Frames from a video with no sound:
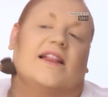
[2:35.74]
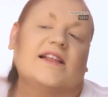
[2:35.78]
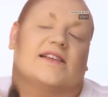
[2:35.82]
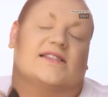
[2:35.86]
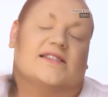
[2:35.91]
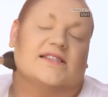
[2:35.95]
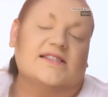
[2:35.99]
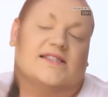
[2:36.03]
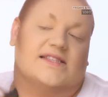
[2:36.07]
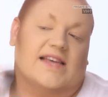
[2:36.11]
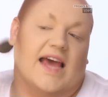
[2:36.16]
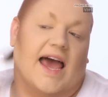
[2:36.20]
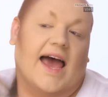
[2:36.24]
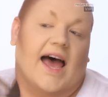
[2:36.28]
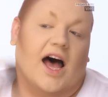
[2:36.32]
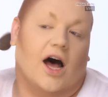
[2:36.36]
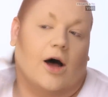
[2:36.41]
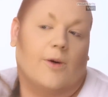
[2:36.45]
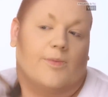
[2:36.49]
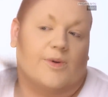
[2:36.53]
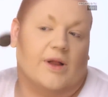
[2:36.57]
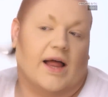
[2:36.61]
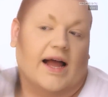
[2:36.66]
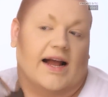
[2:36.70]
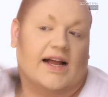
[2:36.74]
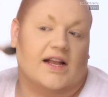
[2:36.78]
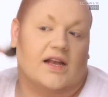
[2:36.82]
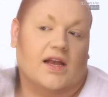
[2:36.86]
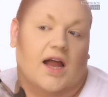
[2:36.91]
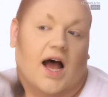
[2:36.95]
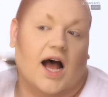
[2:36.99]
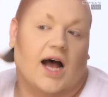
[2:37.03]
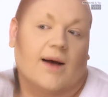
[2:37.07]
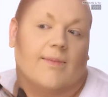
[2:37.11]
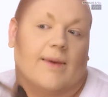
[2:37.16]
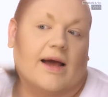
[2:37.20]
And this is to help like
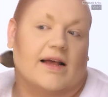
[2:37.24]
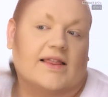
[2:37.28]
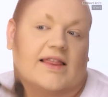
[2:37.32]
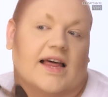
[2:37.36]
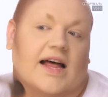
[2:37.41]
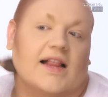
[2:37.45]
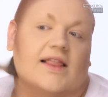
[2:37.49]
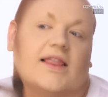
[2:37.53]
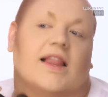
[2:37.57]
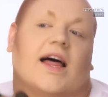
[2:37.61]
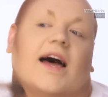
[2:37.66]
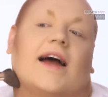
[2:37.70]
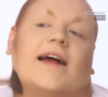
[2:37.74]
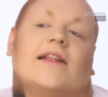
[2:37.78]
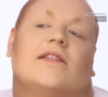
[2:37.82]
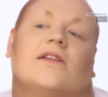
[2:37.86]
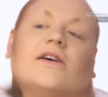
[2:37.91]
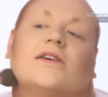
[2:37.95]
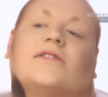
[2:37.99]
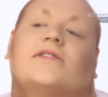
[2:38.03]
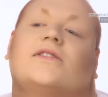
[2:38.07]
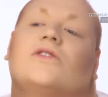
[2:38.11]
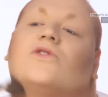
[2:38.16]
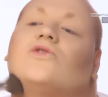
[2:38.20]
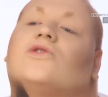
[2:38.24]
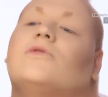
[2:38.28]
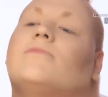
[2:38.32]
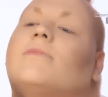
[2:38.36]
not make that line look so